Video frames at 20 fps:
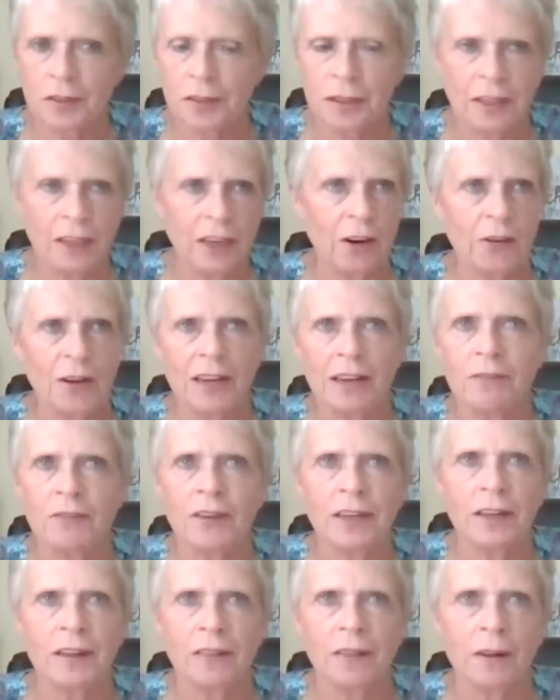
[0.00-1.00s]

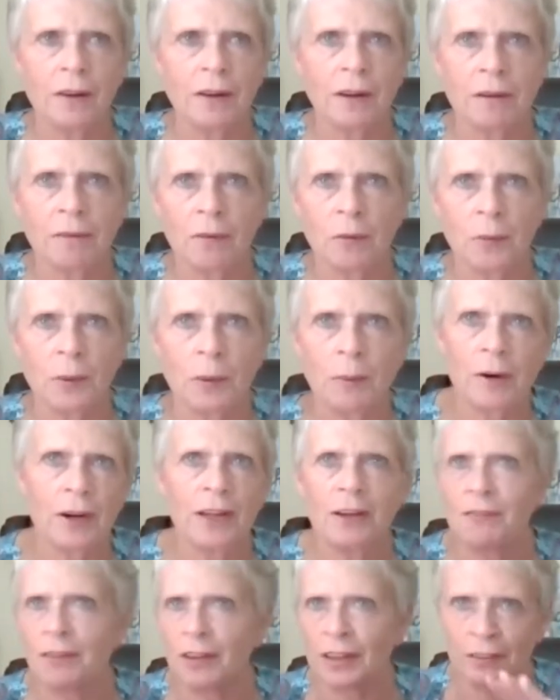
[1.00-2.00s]
even we weren't
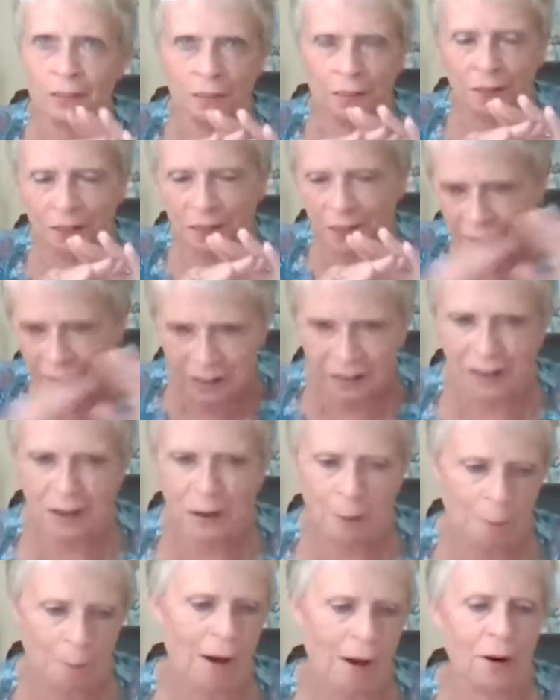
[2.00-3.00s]
even thinking
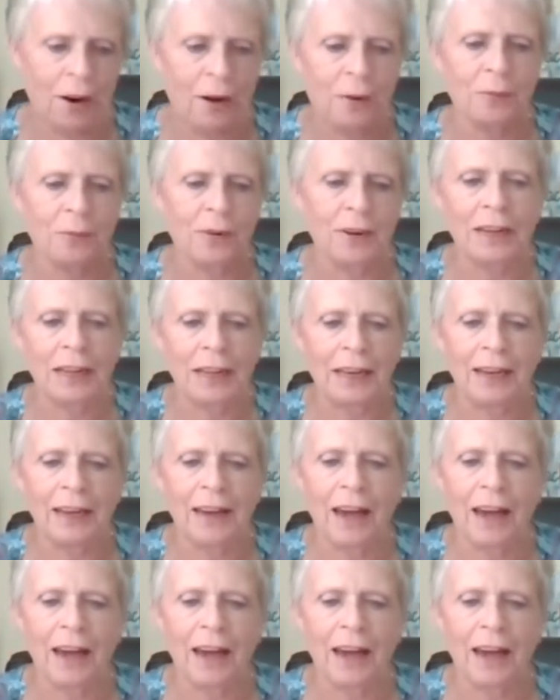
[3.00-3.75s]
about it really.